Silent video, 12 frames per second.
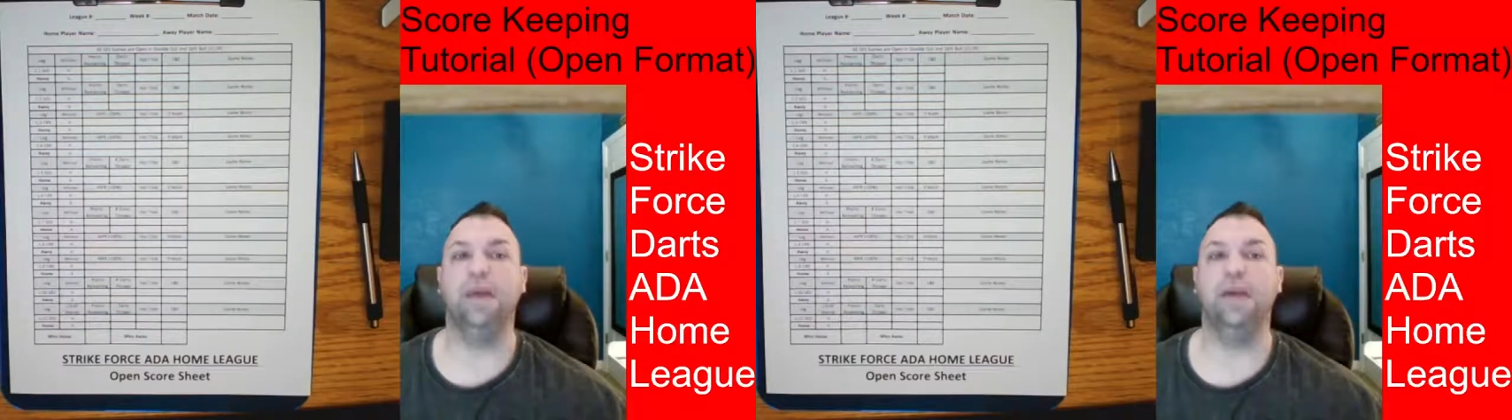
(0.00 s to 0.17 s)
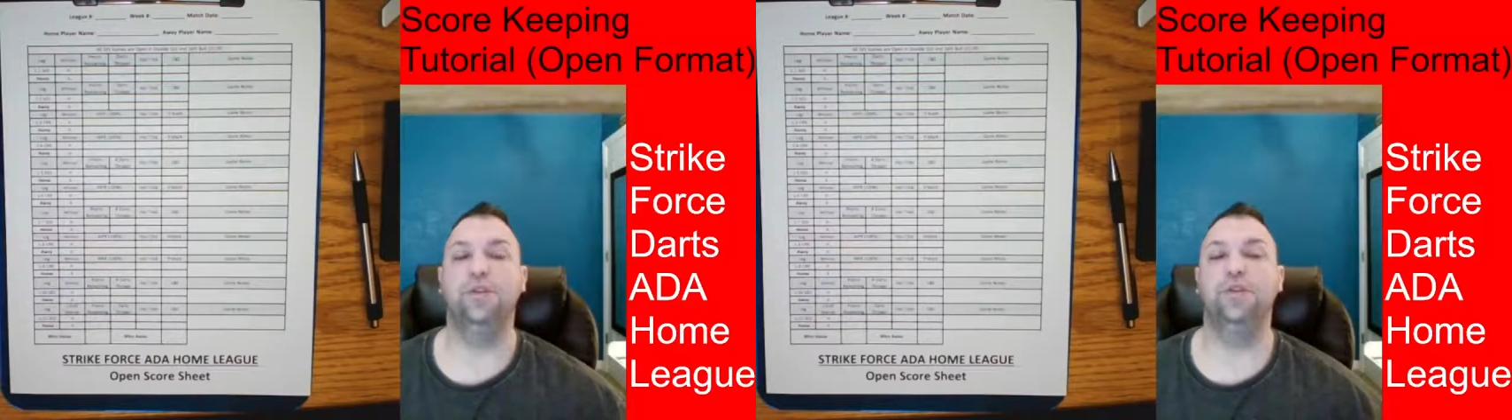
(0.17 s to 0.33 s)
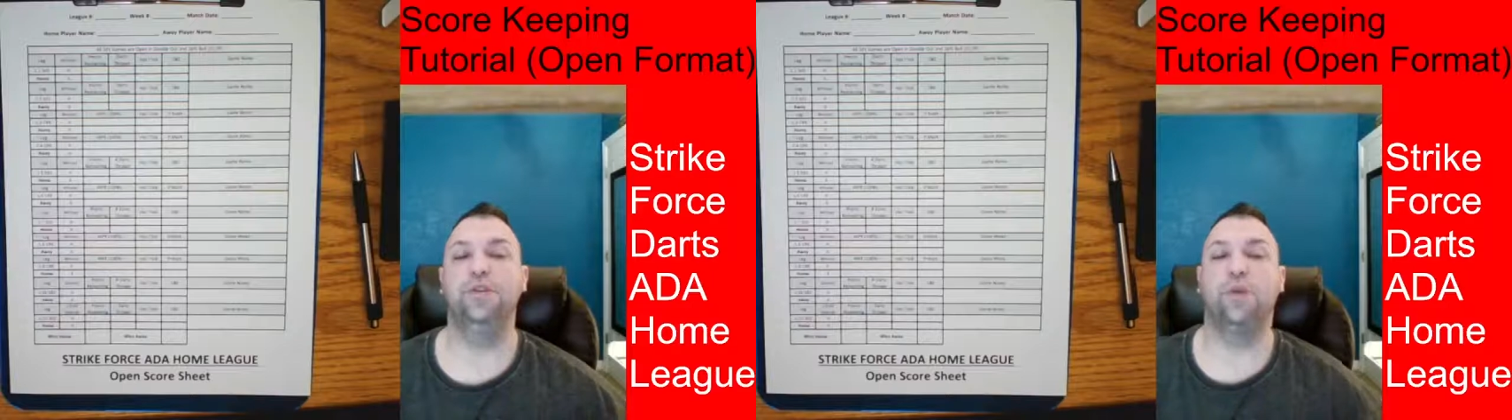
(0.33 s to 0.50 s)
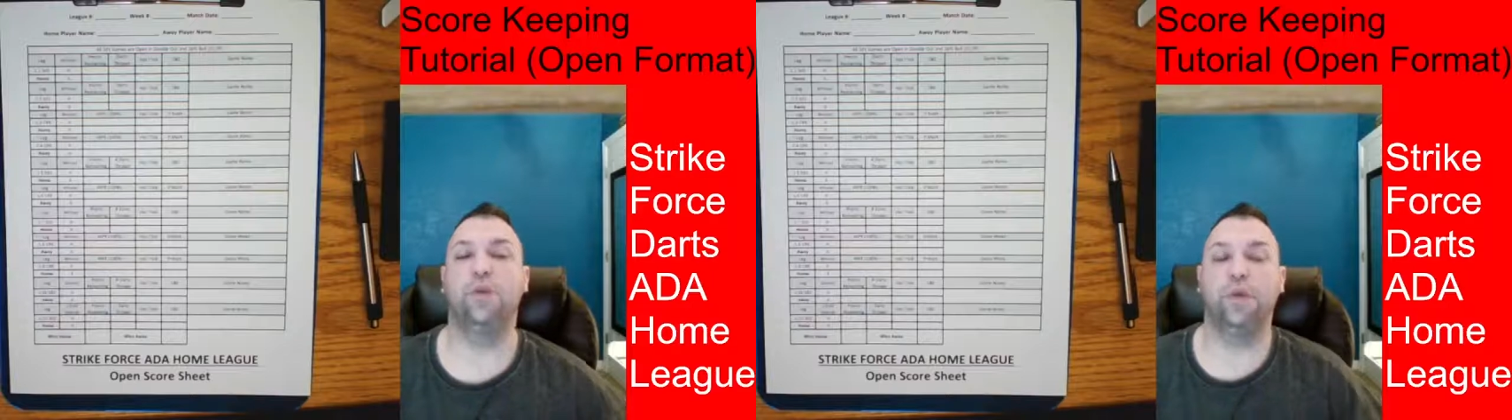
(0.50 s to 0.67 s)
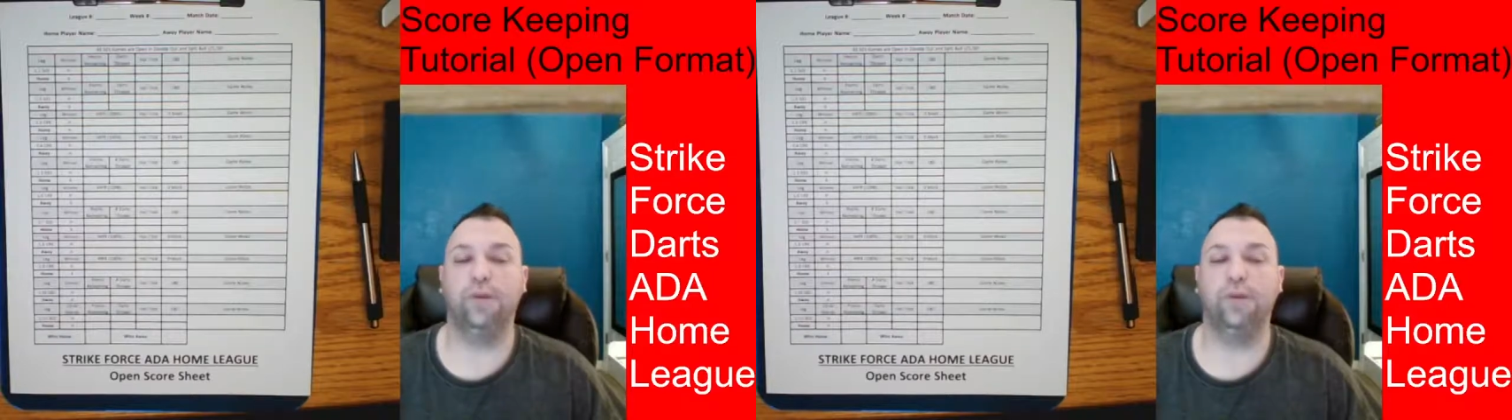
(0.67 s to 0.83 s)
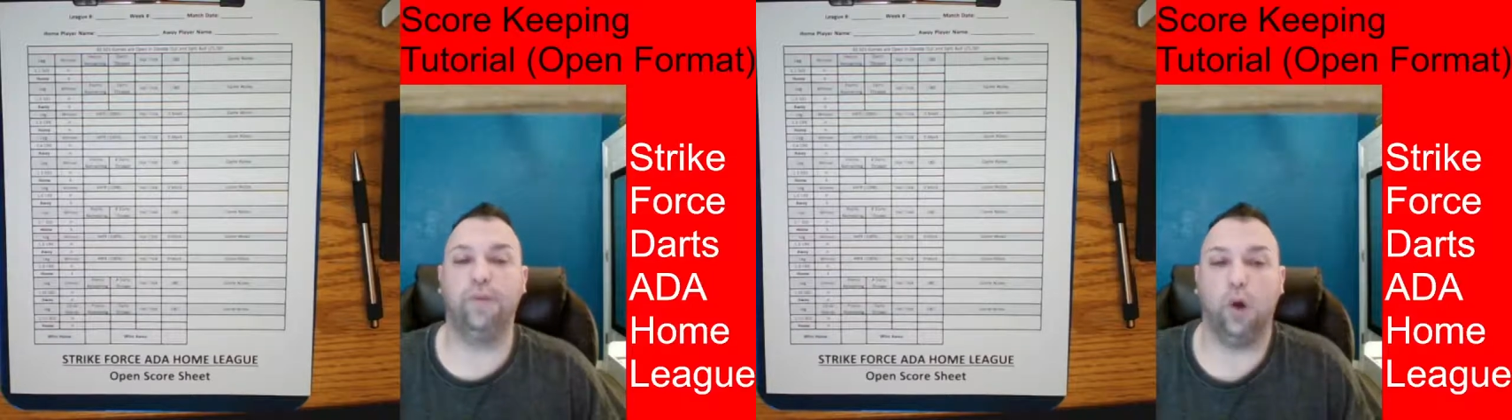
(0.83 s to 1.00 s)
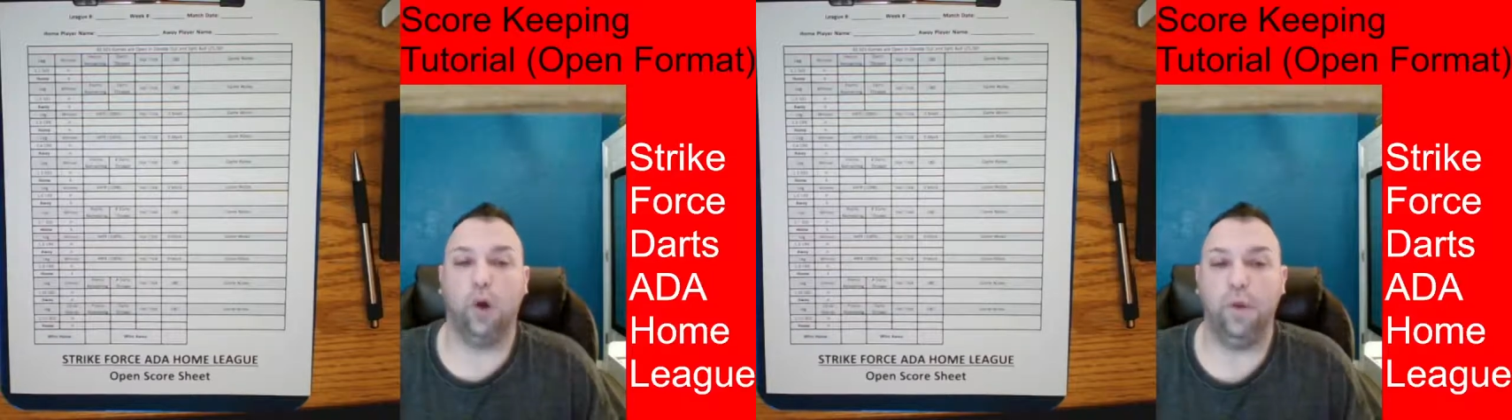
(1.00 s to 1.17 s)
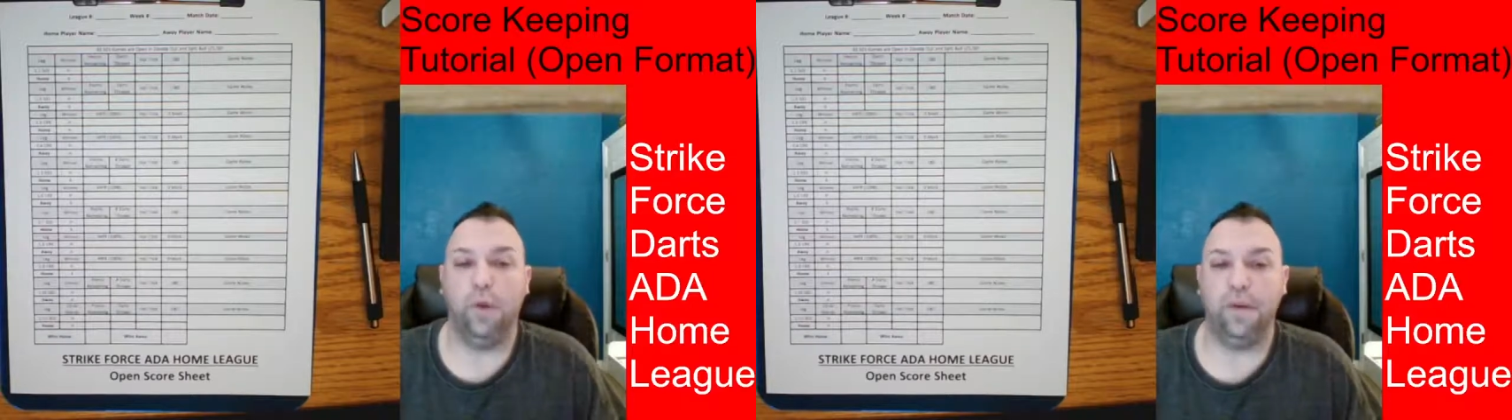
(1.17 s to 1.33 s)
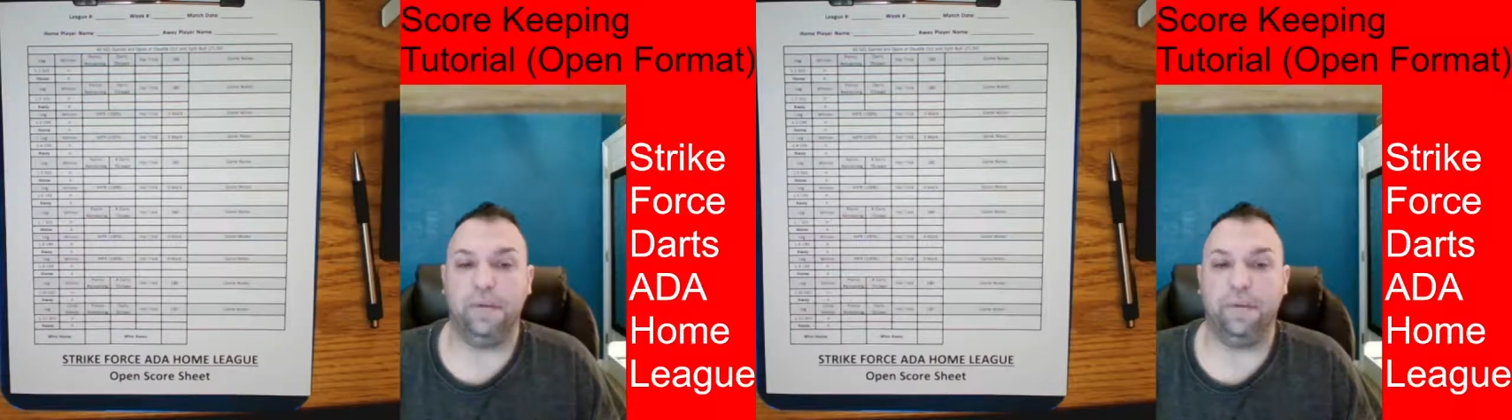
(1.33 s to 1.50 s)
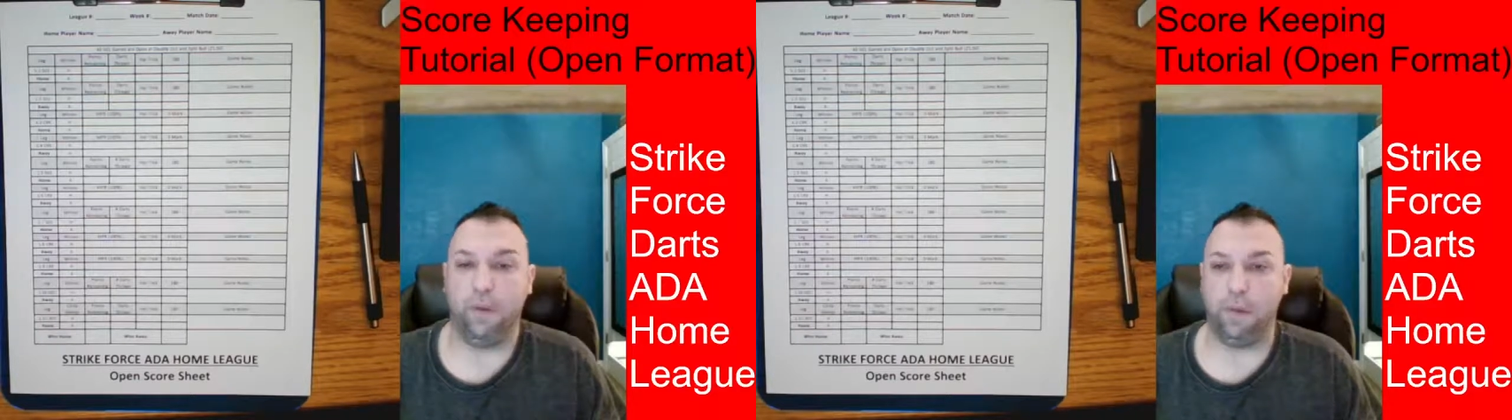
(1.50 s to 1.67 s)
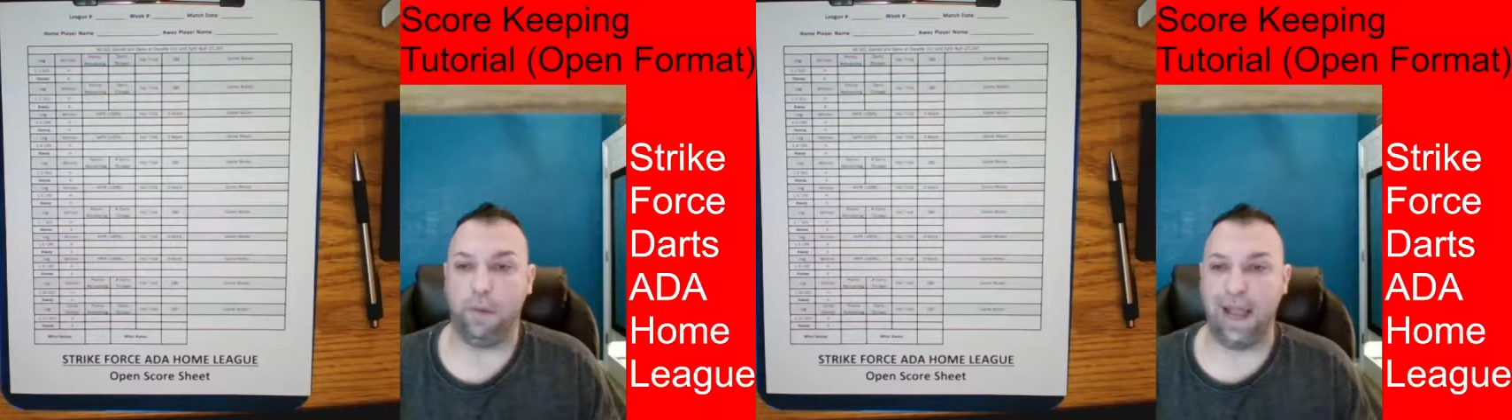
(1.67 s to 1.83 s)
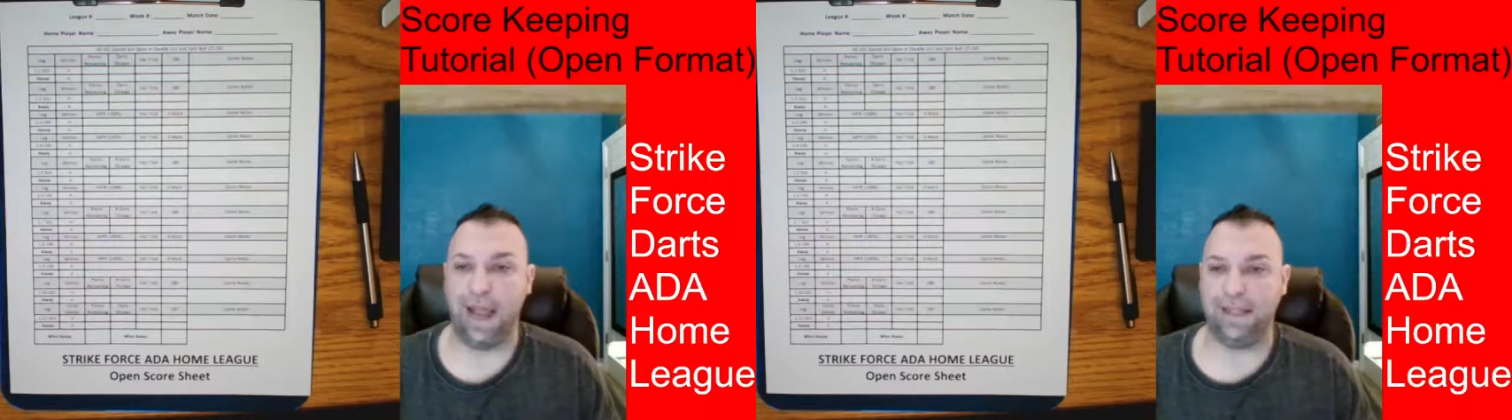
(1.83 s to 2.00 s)
tutorial for Open
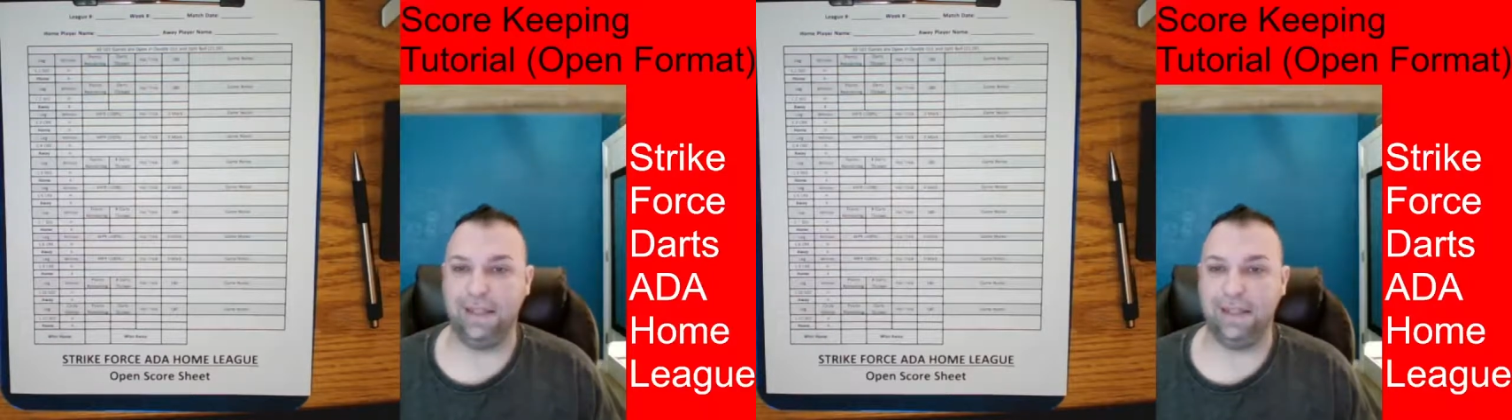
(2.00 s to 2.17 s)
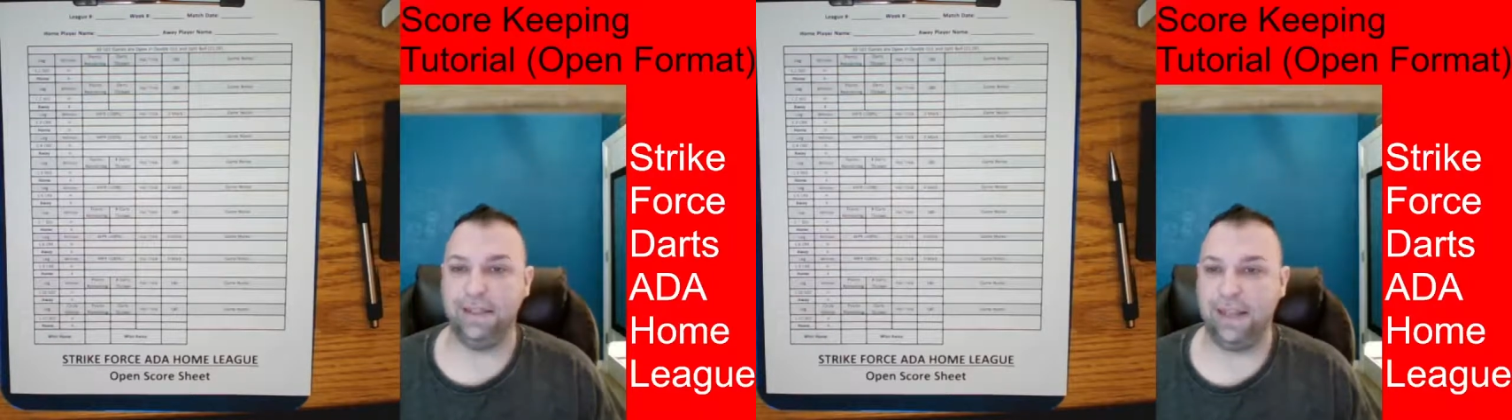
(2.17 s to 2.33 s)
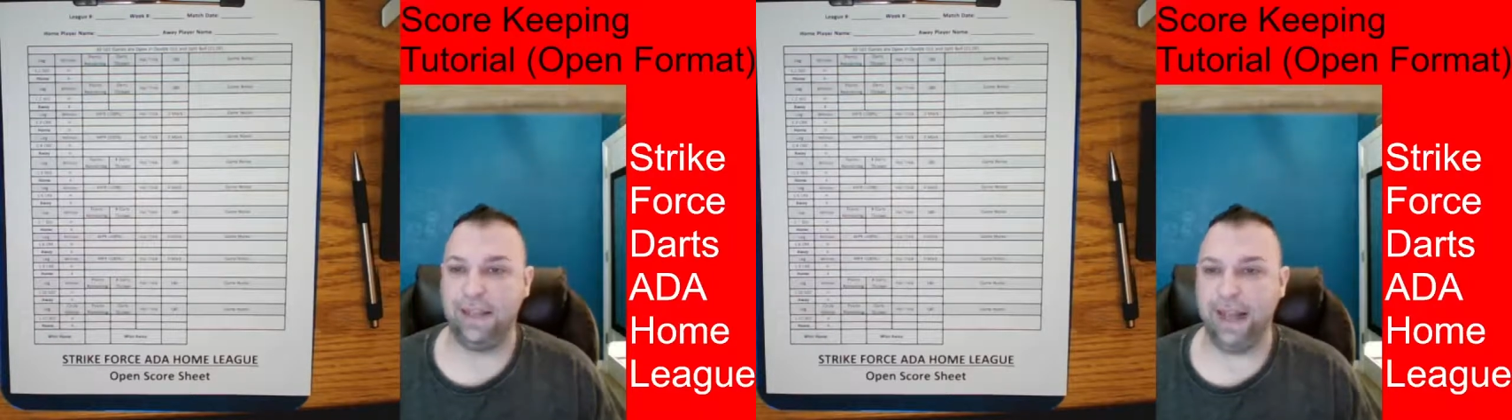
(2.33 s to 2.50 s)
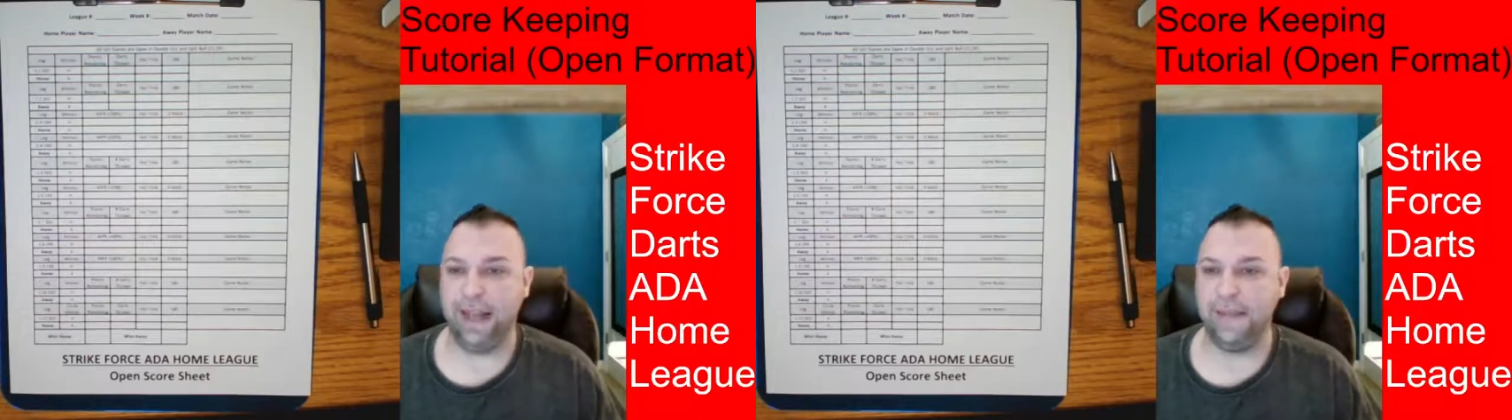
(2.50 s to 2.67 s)
Format today.